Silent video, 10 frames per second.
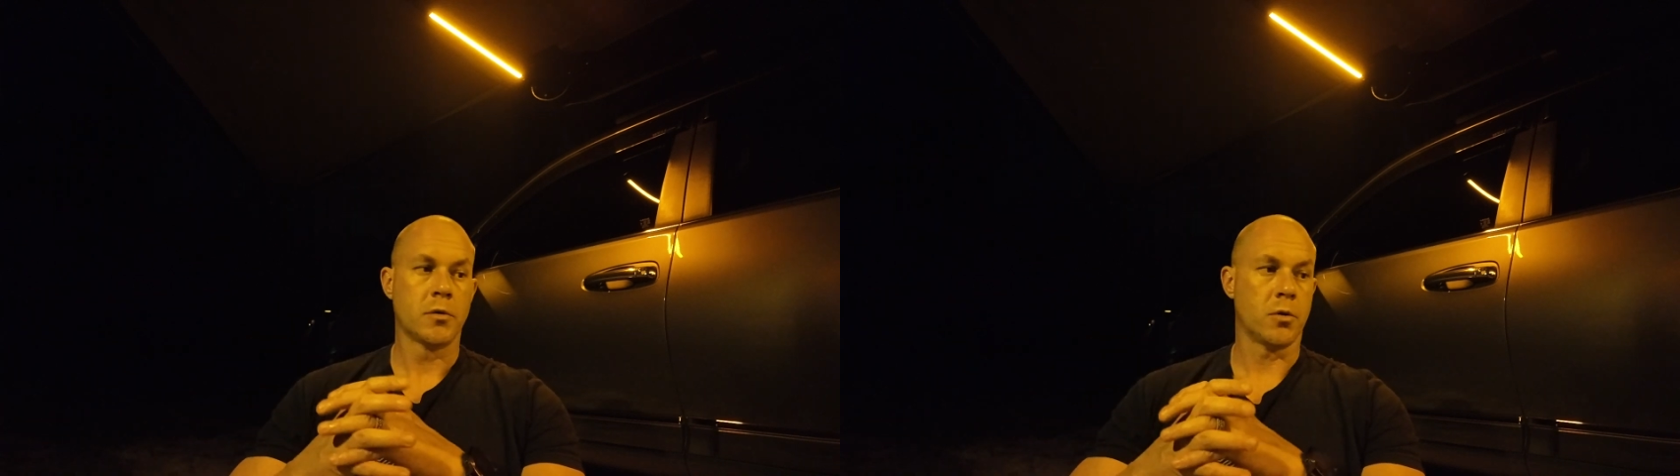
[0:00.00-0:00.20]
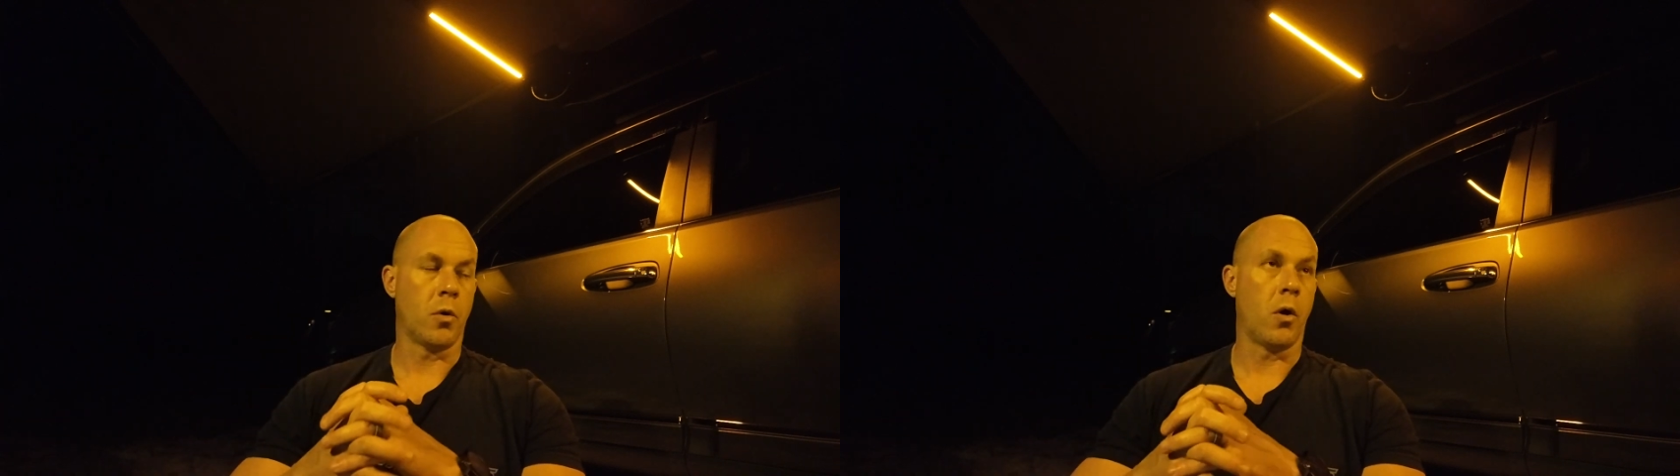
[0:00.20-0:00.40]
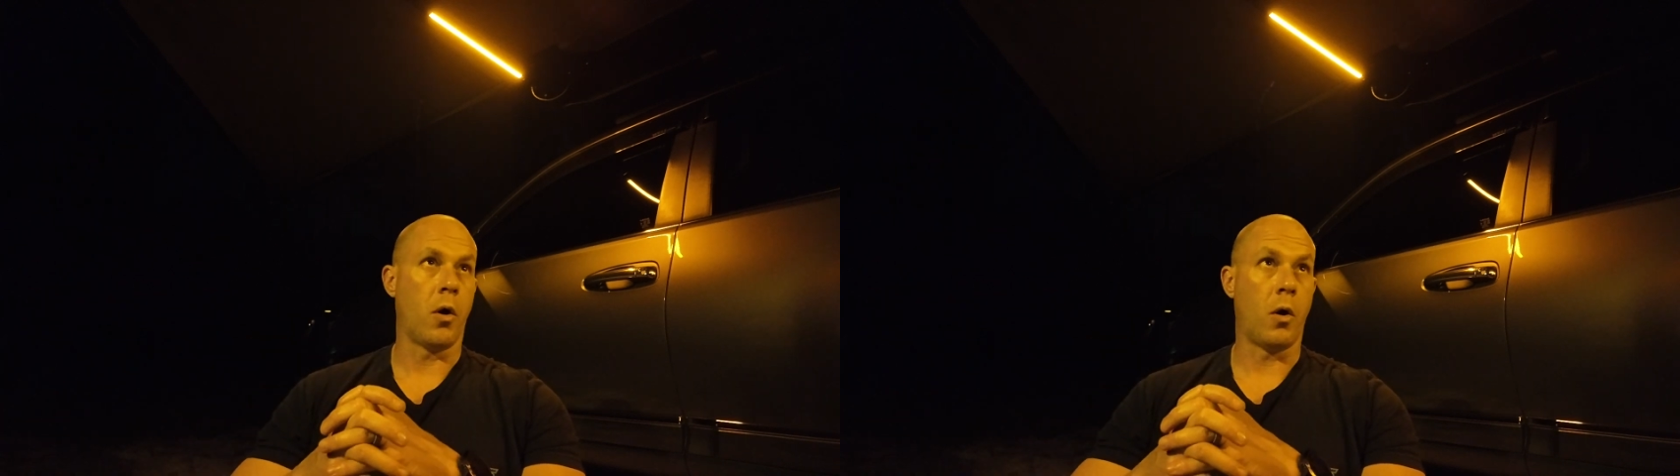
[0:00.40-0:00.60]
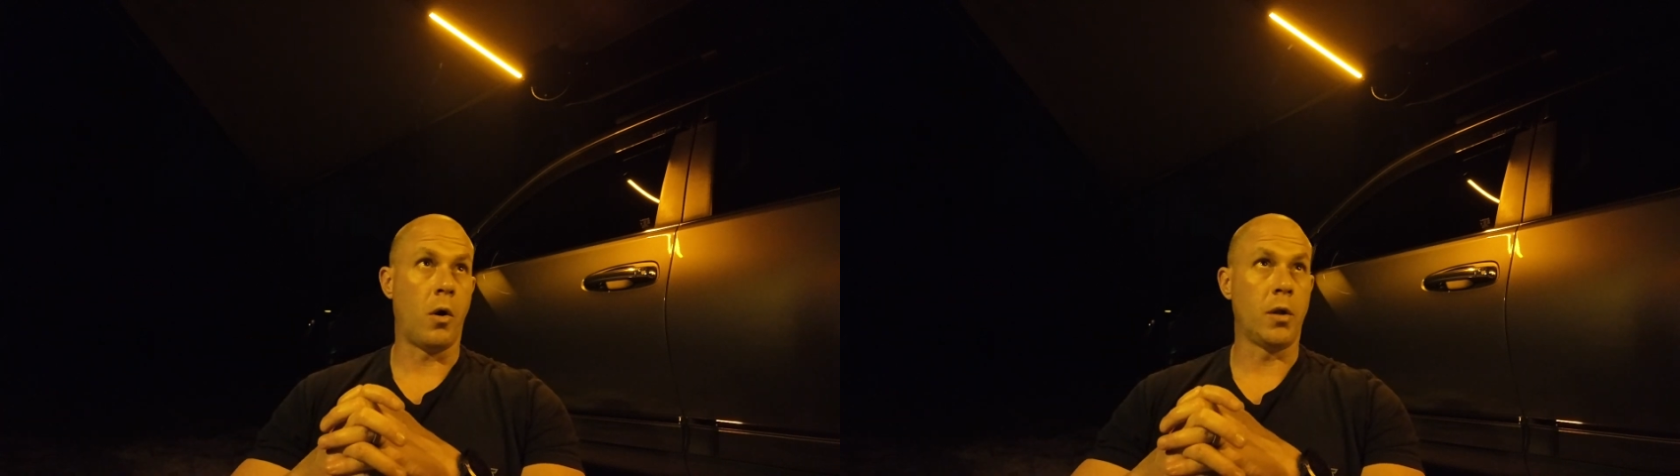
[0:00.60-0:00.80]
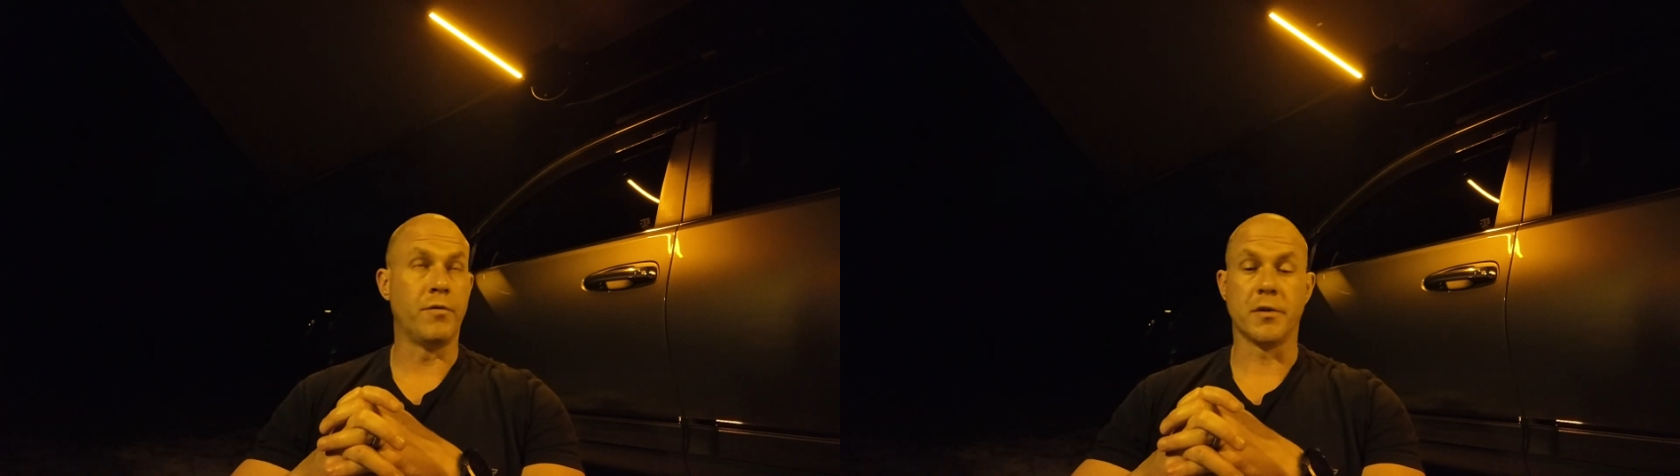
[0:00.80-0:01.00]
So
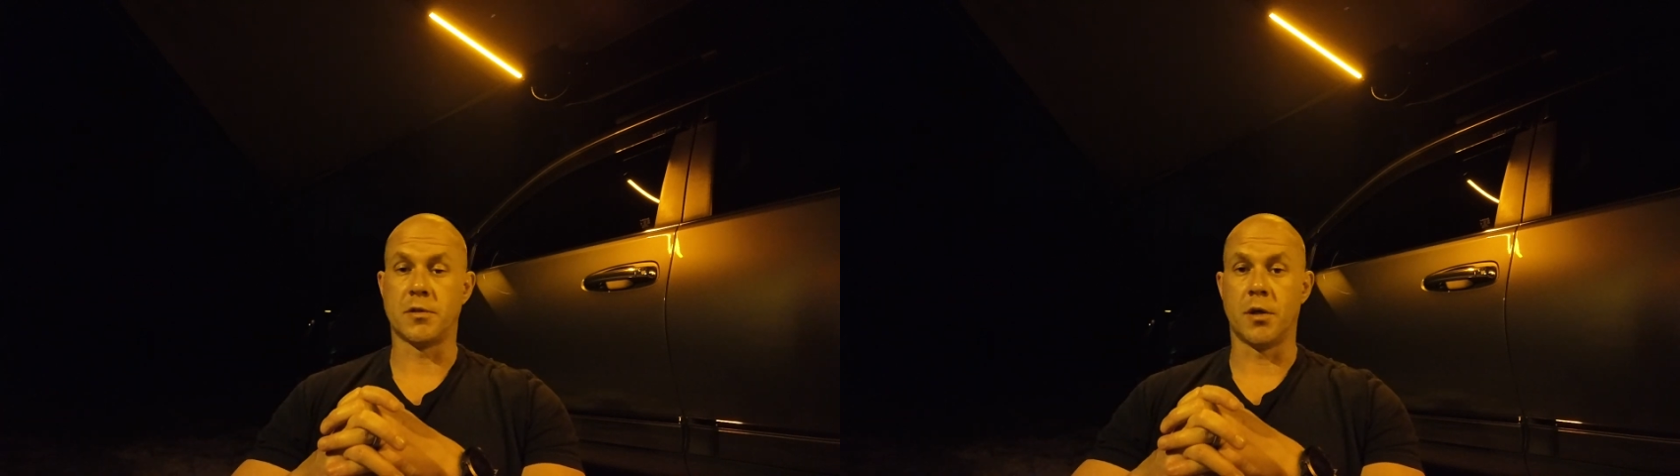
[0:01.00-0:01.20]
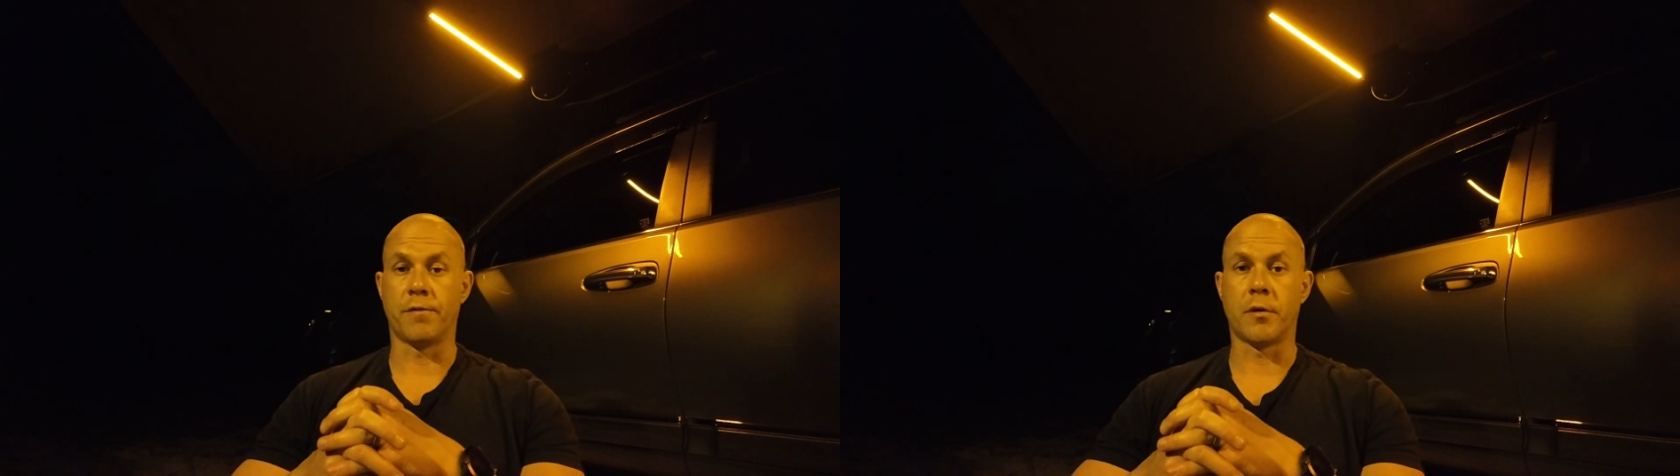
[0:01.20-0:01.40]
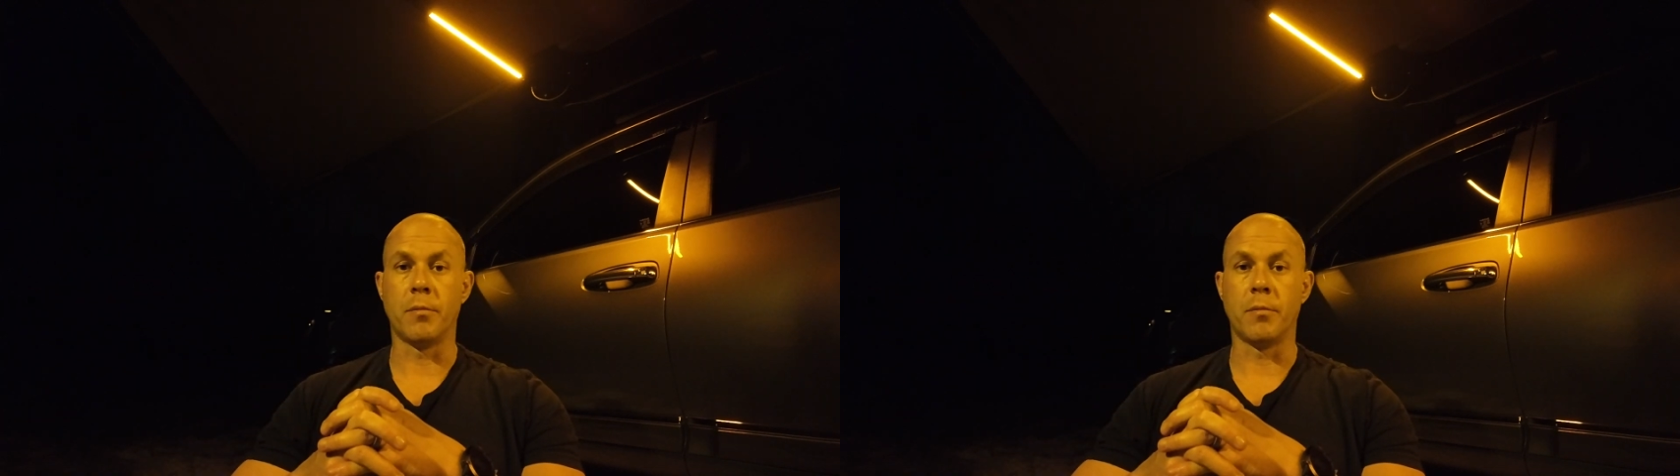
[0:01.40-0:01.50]
all of this stuff